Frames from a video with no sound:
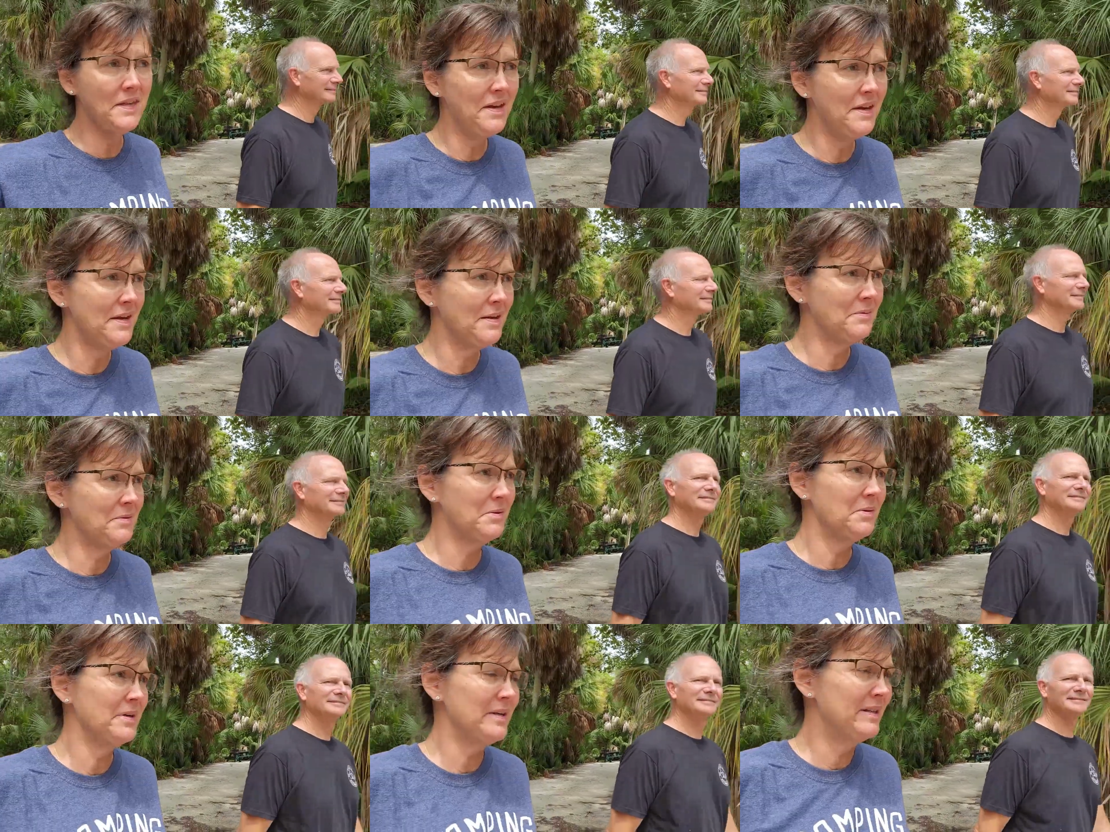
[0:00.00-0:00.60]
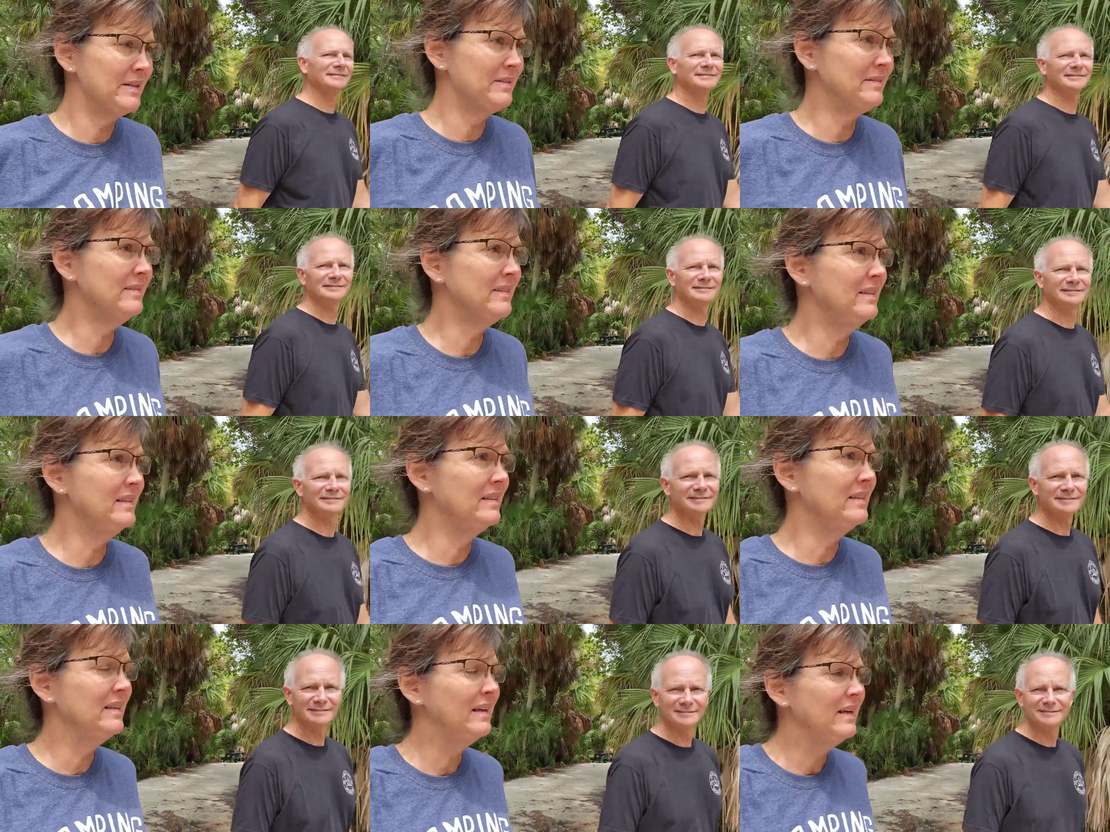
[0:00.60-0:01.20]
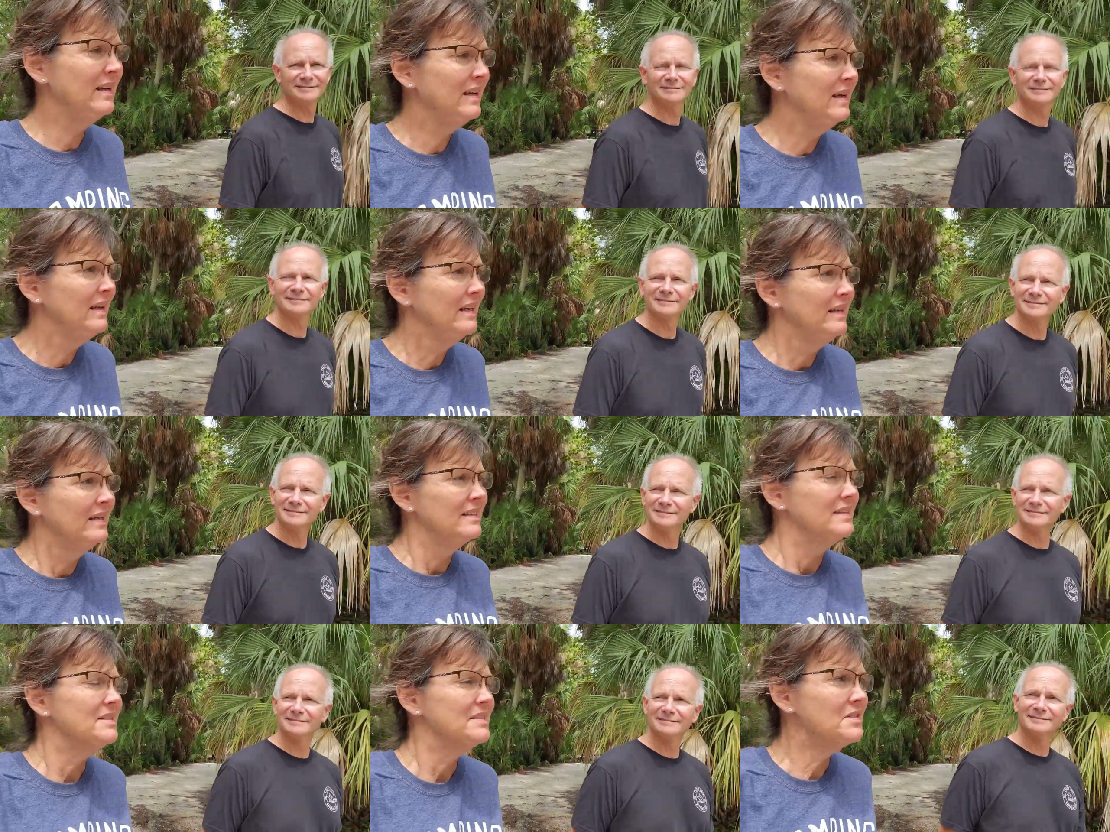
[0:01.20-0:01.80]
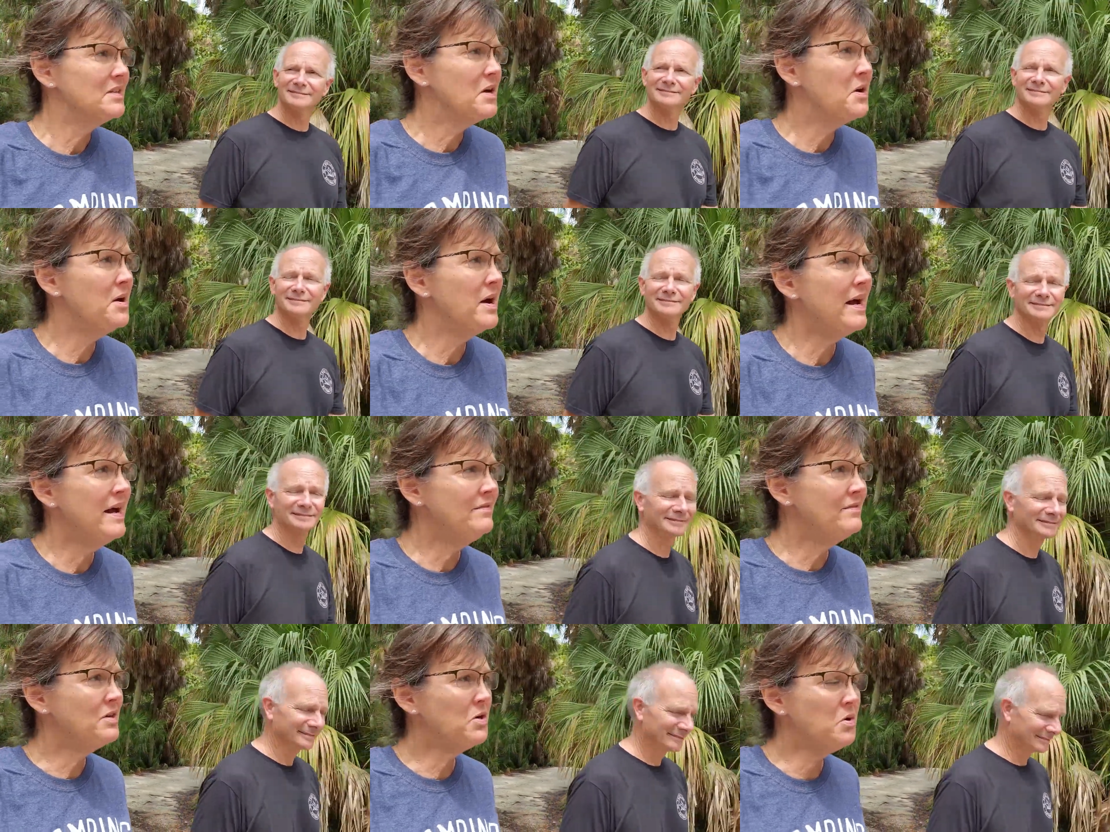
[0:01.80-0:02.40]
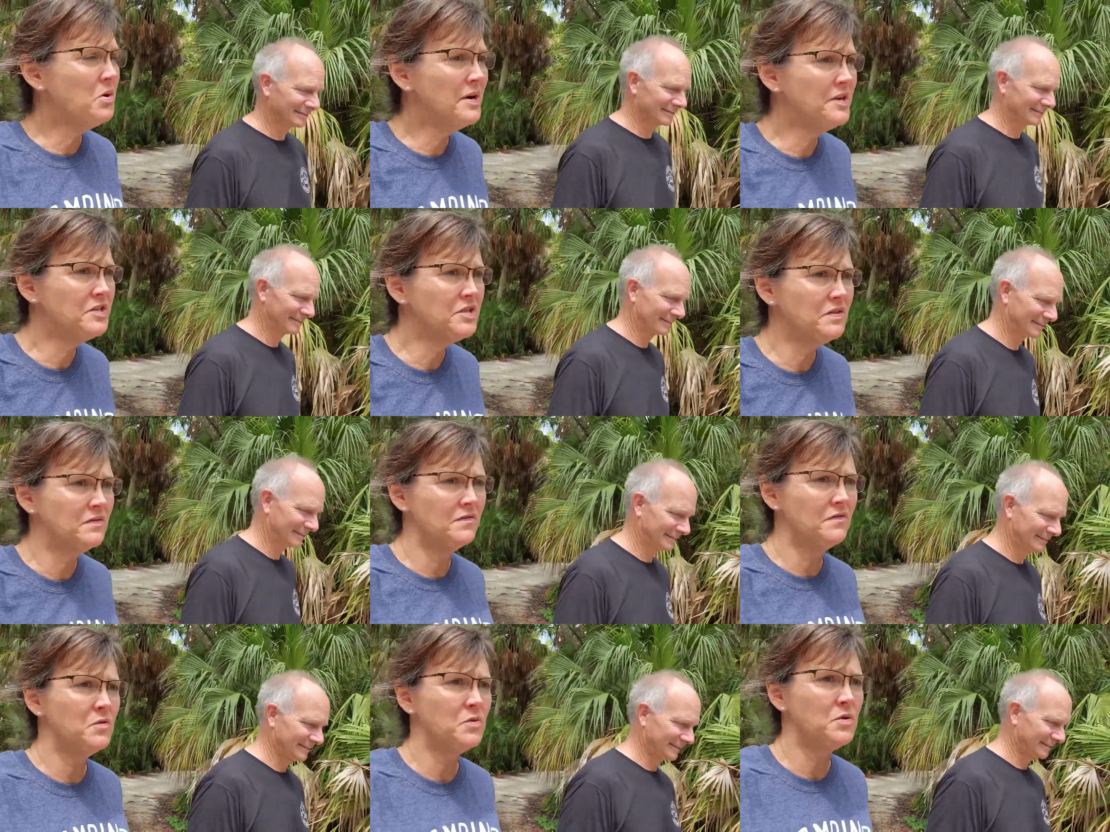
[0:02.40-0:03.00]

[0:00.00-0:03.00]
Speaker 1: the campground. So I have a question